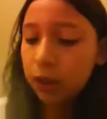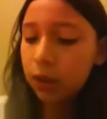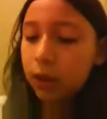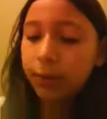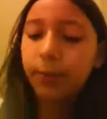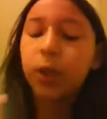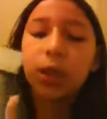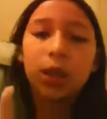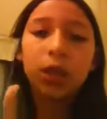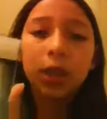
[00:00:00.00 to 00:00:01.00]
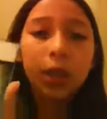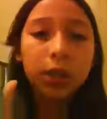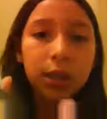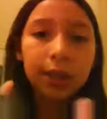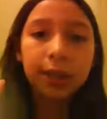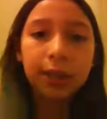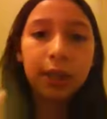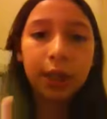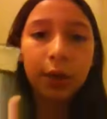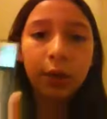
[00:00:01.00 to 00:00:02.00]
Um, and I just had like the
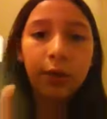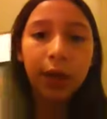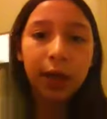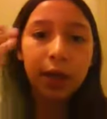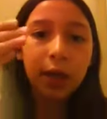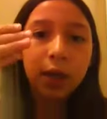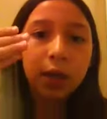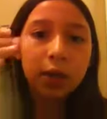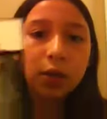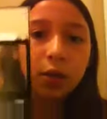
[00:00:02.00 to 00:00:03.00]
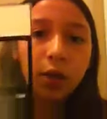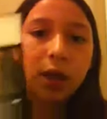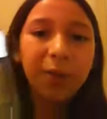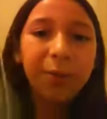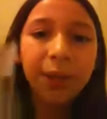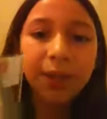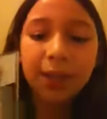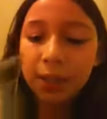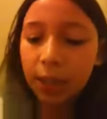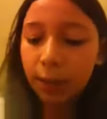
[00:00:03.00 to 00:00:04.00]
liquefying green, but this
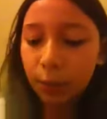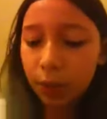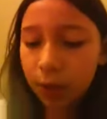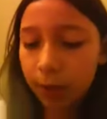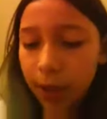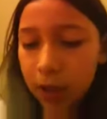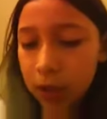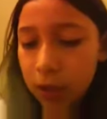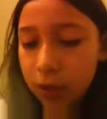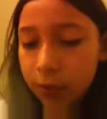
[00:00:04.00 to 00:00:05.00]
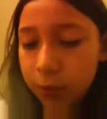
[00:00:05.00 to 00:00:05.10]
kind of bulky packaging.